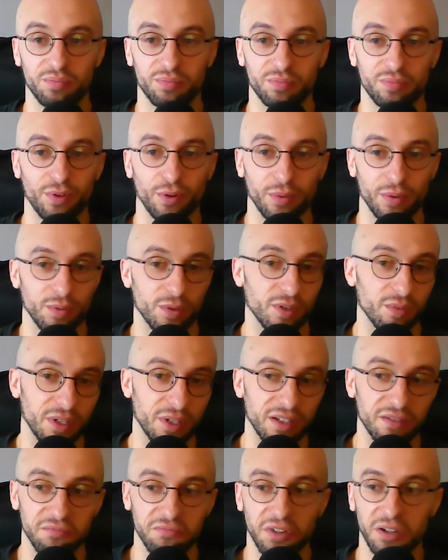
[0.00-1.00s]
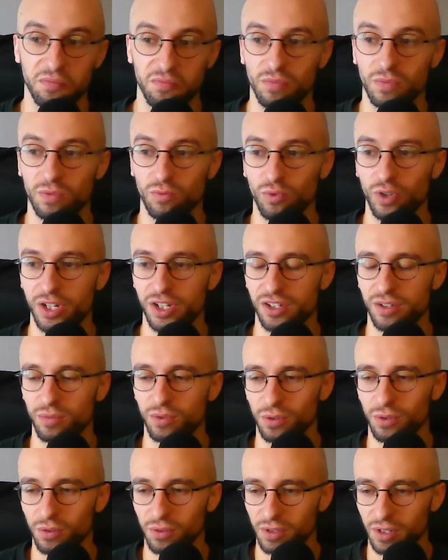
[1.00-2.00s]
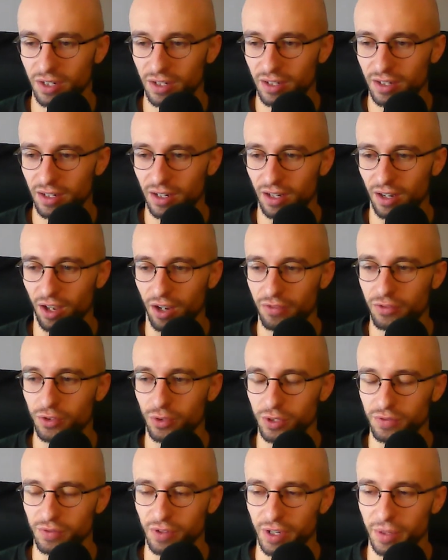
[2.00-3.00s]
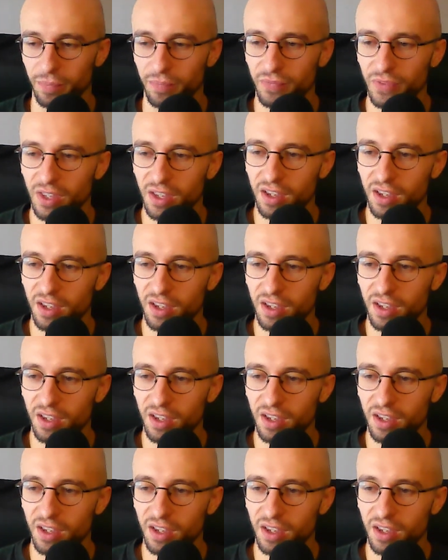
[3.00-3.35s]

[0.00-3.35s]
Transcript: probably would have been a, a reasonable life choice for him.